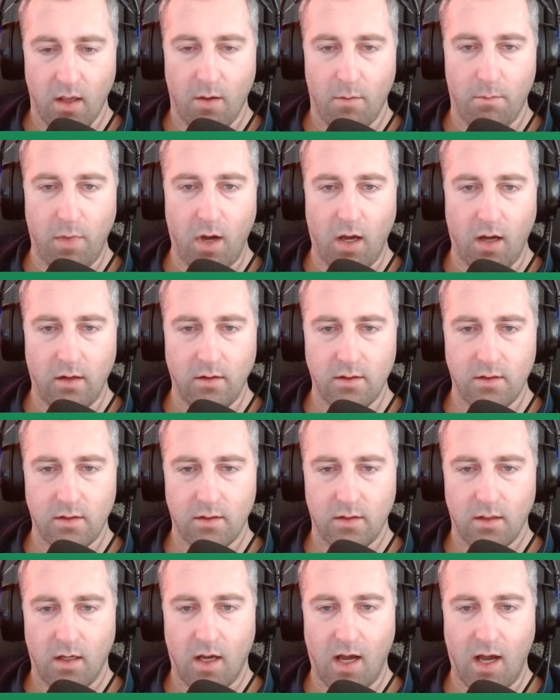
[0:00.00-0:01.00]
But
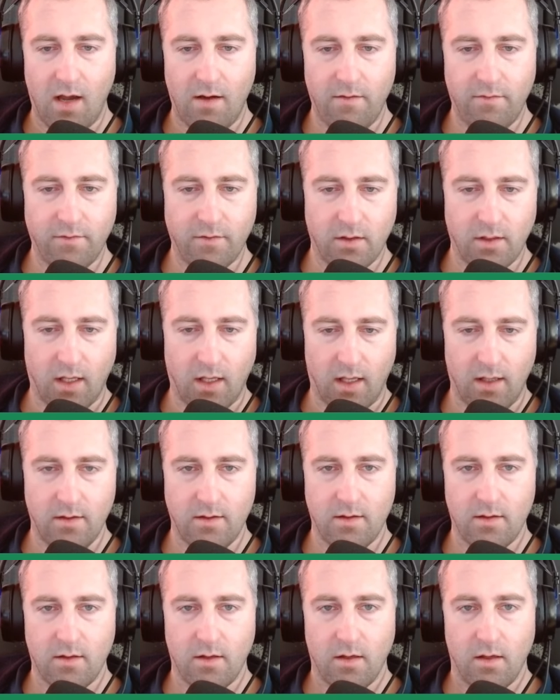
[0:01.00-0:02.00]
after
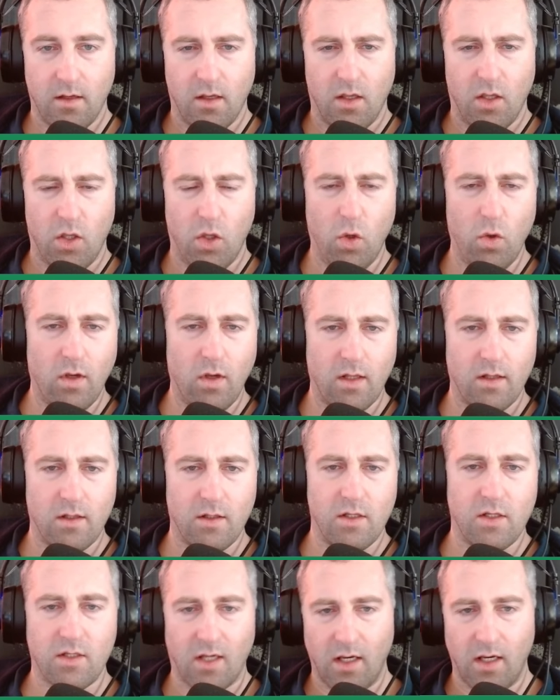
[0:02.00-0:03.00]
that, you can
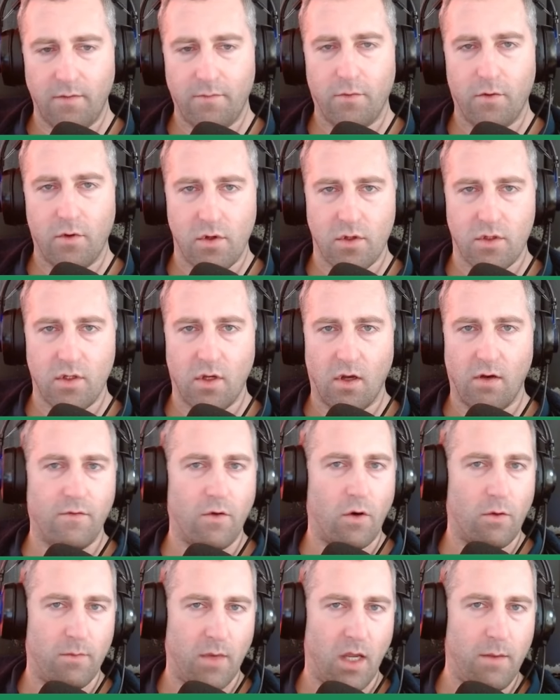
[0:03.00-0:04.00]
decide for yourself,
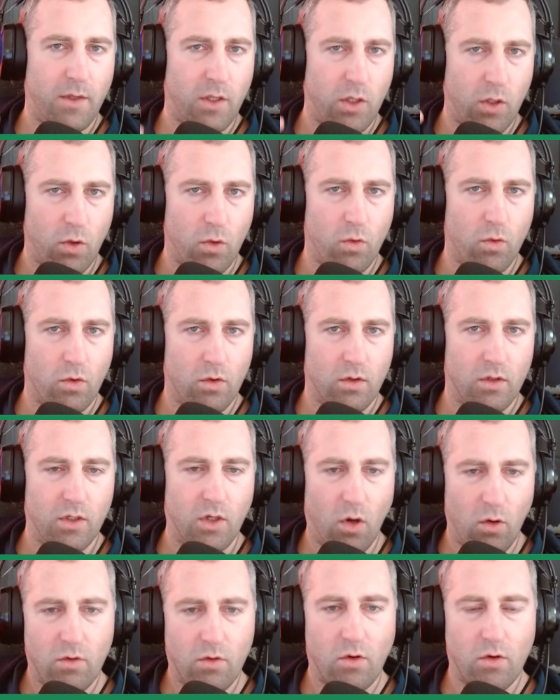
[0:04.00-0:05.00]
or maybe you
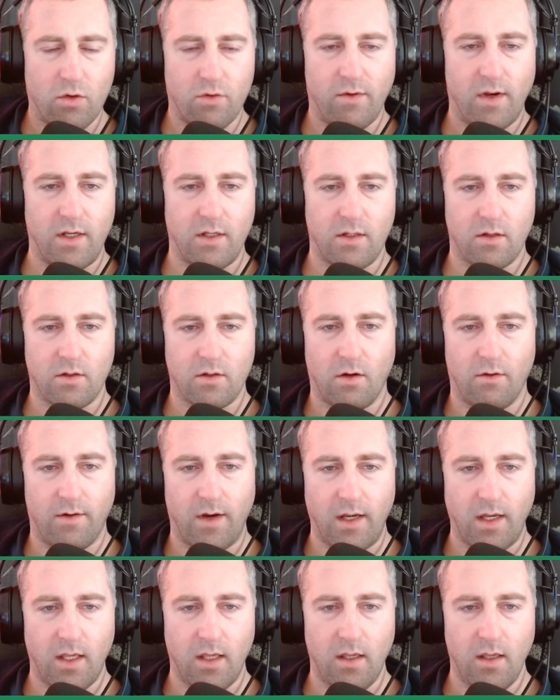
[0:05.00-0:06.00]
know those ratios
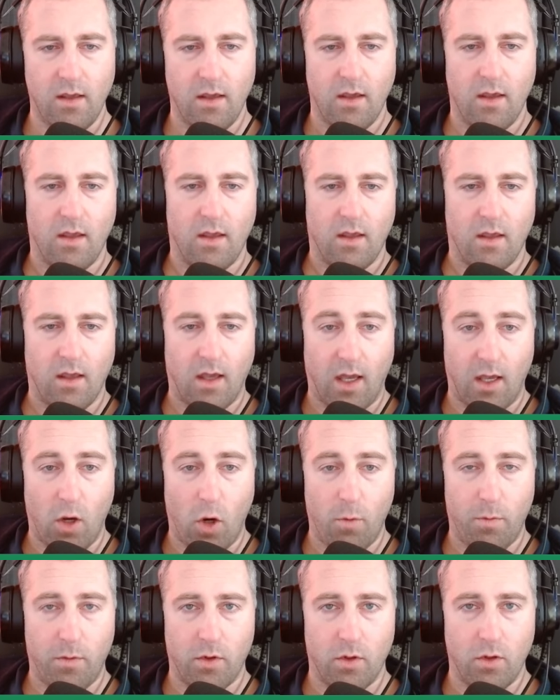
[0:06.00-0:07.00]
already. I
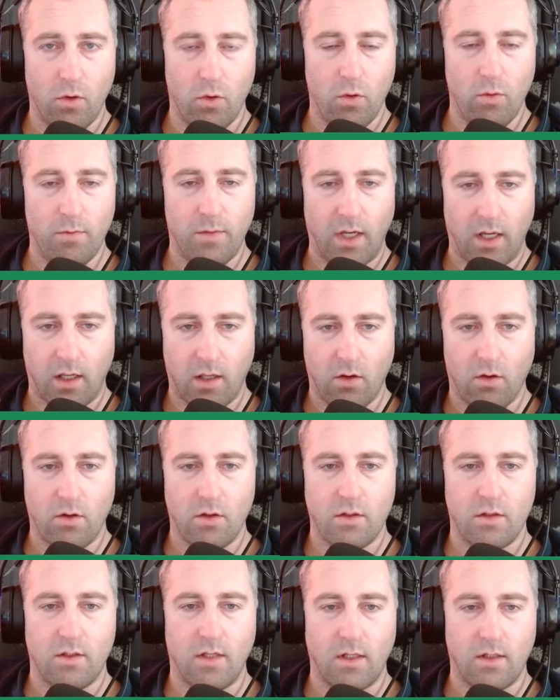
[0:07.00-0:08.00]
hope you do,
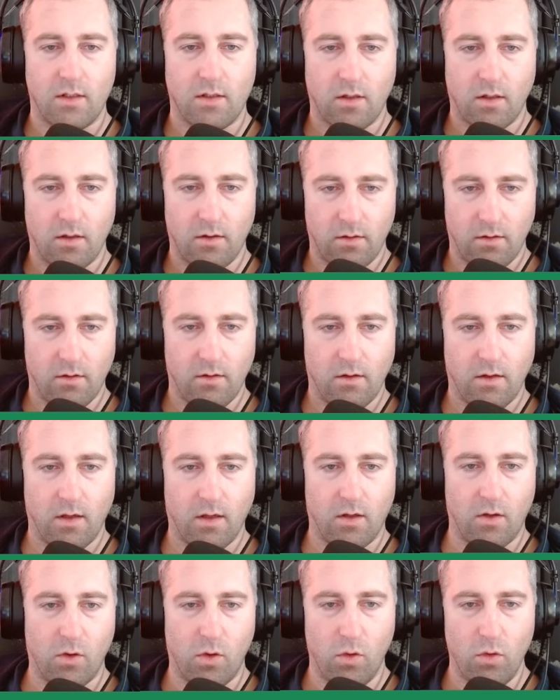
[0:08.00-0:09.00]
because that's a
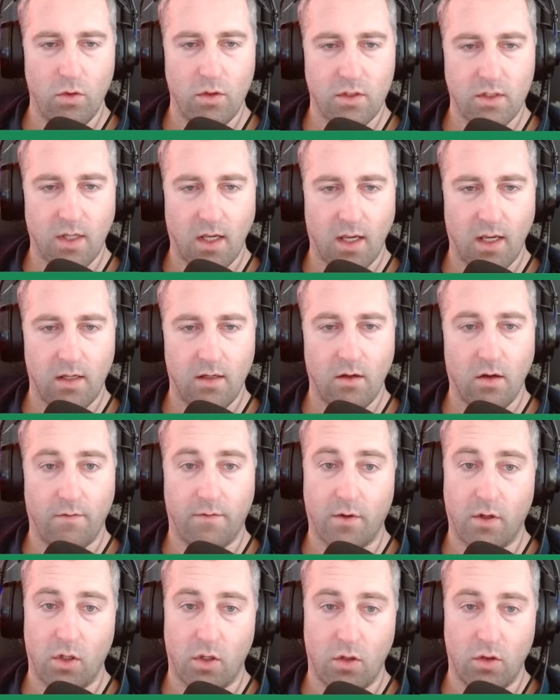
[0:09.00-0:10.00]
good sign of
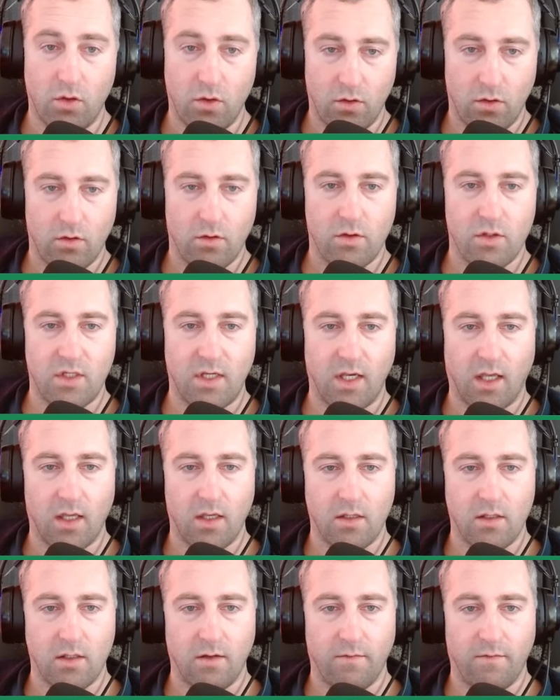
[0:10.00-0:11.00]
a
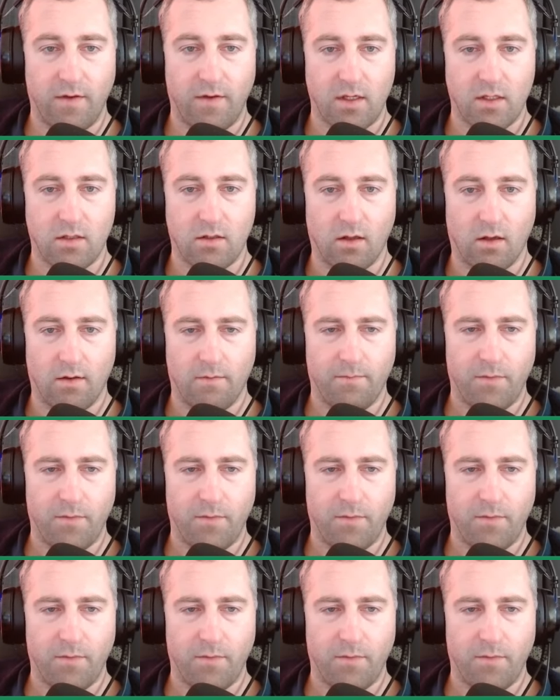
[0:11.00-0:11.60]
serious investor.